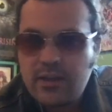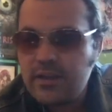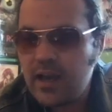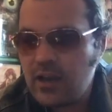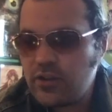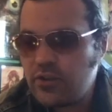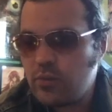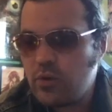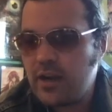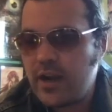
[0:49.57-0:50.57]
Now, this
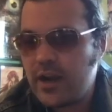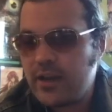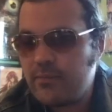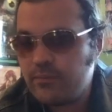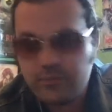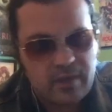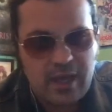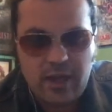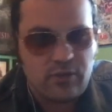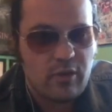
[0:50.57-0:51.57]
one I
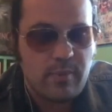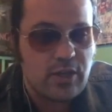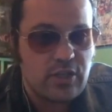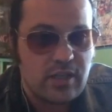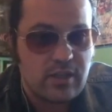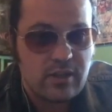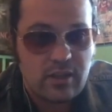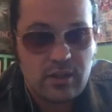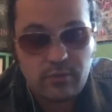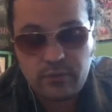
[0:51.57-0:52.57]
as I'll mention
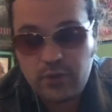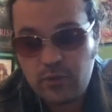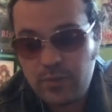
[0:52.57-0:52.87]
in the review,